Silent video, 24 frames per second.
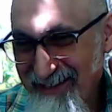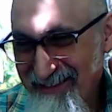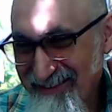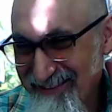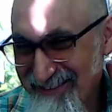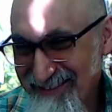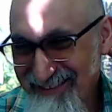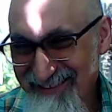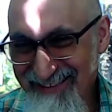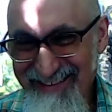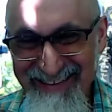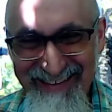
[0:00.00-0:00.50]

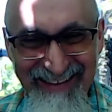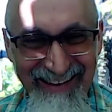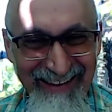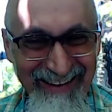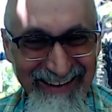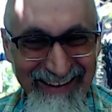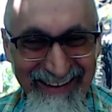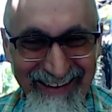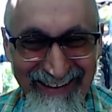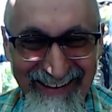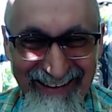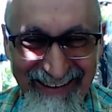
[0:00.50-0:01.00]

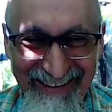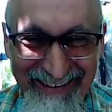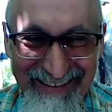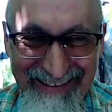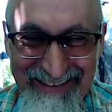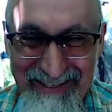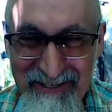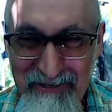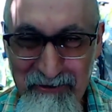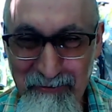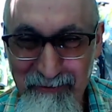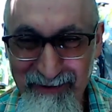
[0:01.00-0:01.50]

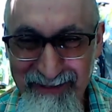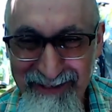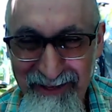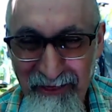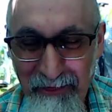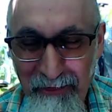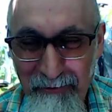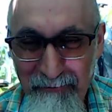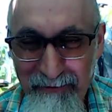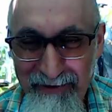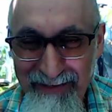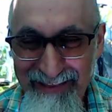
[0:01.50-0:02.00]

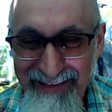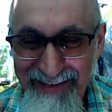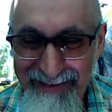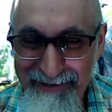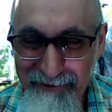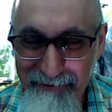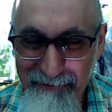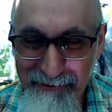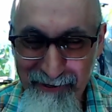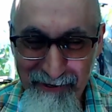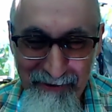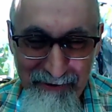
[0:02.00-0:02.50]

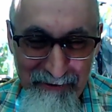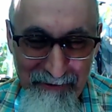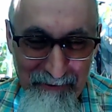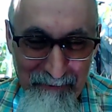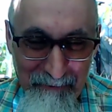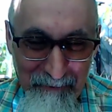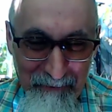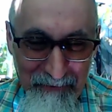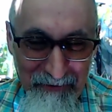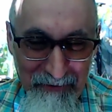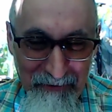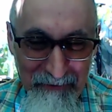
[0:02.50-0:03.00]
23-letter
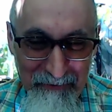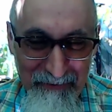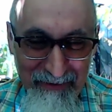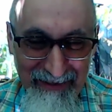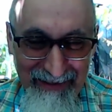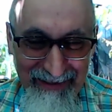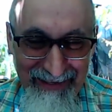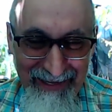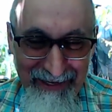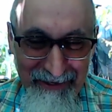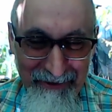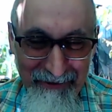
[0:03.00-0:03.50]

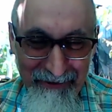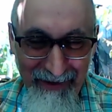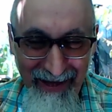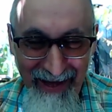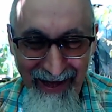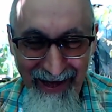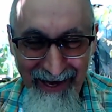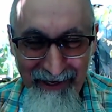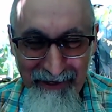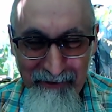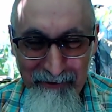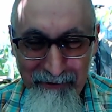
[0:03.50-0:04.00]

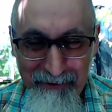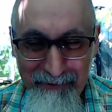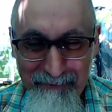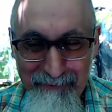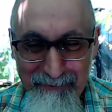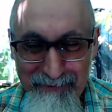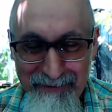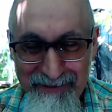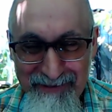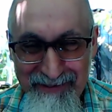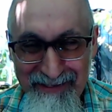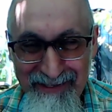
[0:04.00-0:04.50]

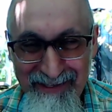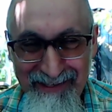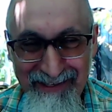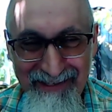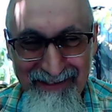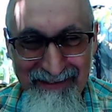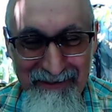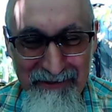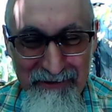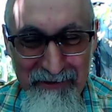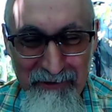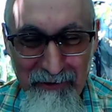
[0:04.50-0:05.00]
acronyms
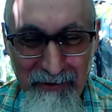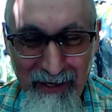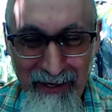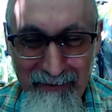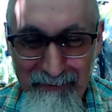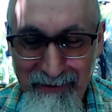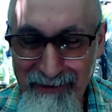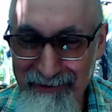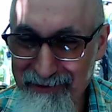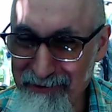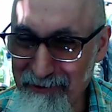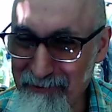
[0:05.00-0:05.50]

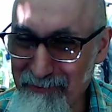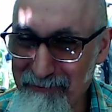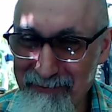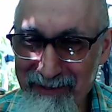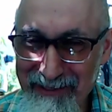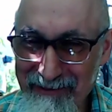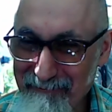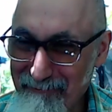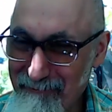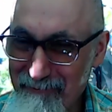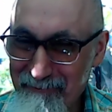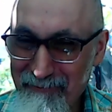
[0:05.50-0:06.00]
describing so
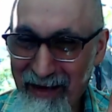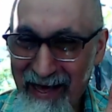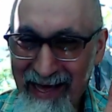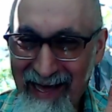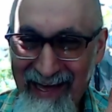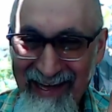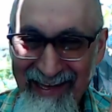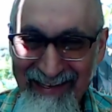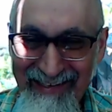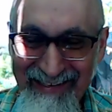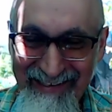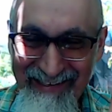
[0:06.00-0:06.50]
many
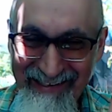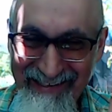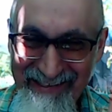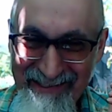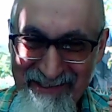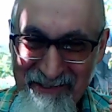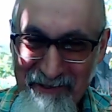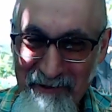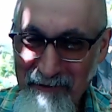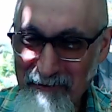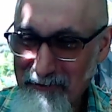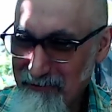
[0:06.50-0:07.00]
bad
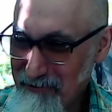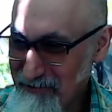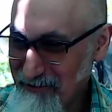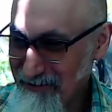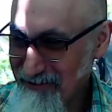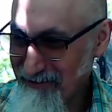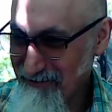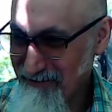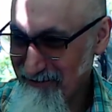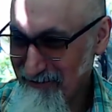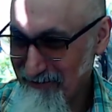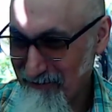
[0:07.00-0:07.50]

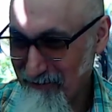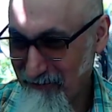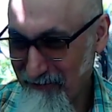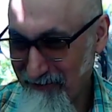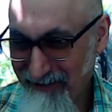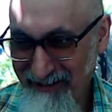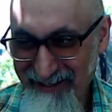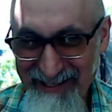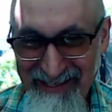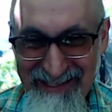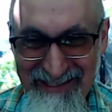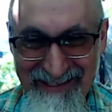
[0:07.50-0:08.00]
institutions,
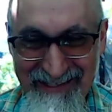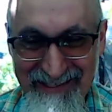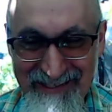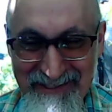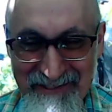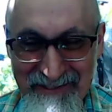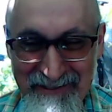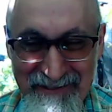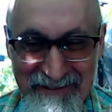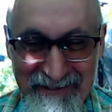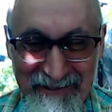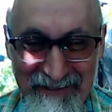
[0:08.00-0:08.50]

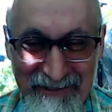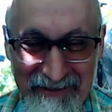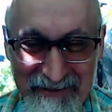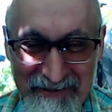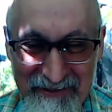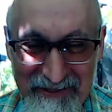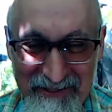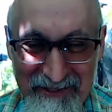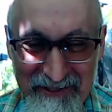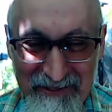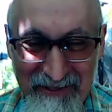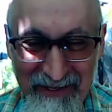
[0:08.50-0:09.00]
organizations, you
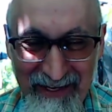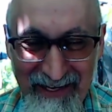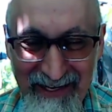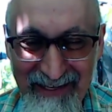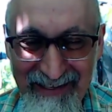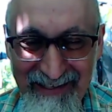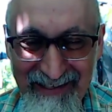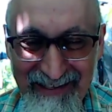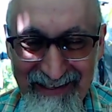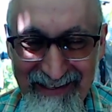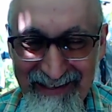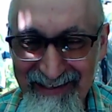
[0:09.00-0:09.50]
lose
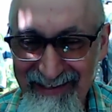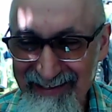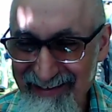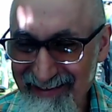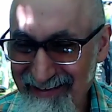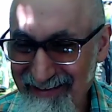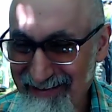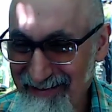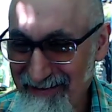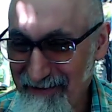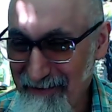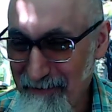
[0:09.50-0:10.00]
track.
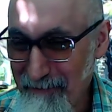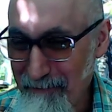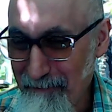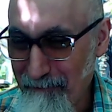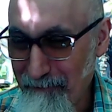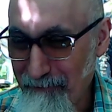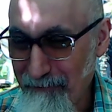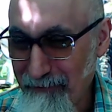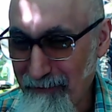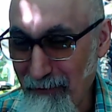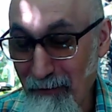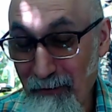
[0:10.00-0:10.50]

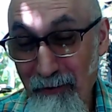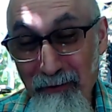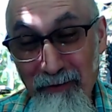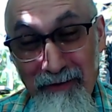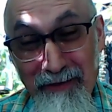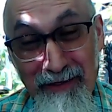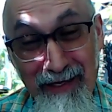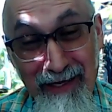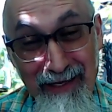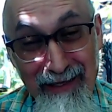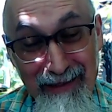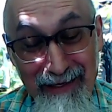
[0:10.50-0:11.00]
Oh,
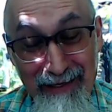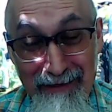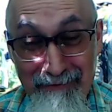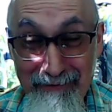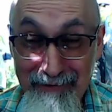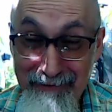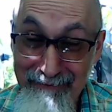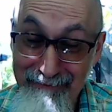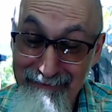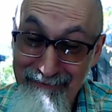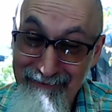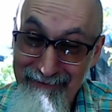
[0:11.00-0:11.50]

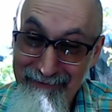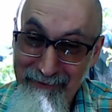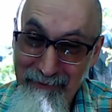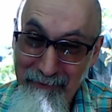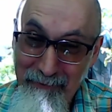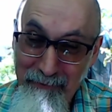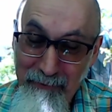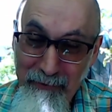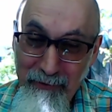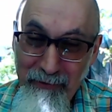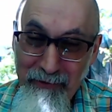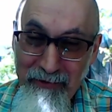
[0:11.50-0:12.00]
9/11,
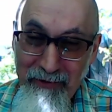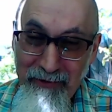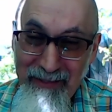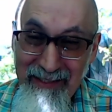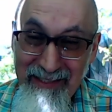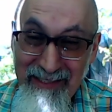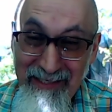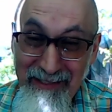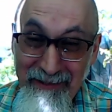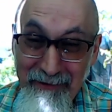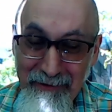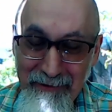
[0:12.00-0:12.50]
World Trade
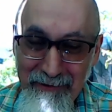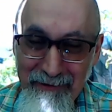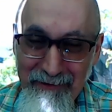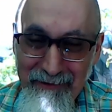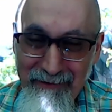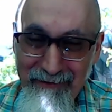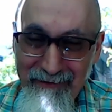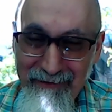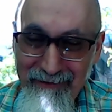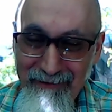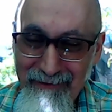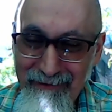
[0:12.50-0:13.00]
Center.
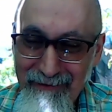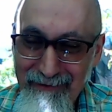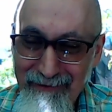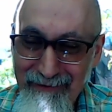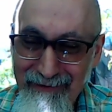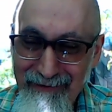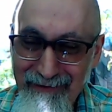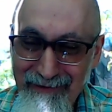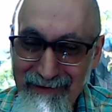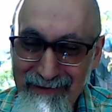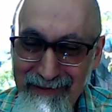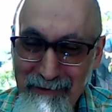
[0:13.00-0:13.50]

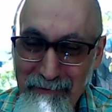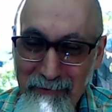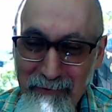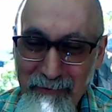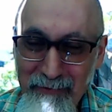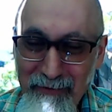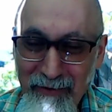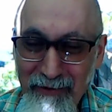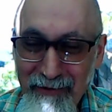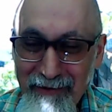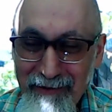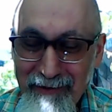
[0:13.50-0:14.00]
Is that what we're
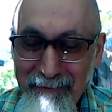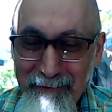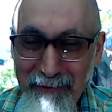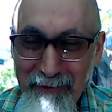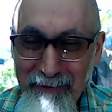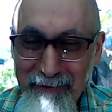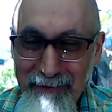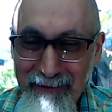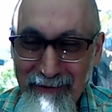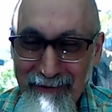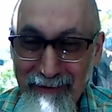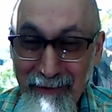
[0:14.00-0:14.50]
talking
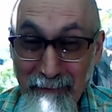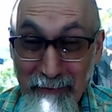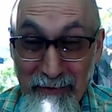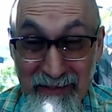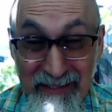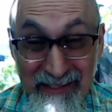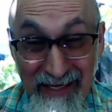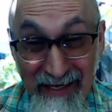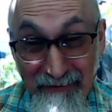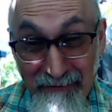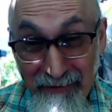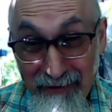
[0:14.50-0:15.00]
about? Number
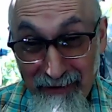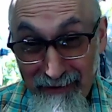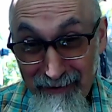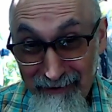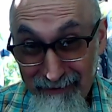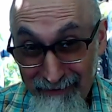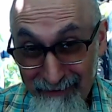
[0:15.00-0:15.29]
7?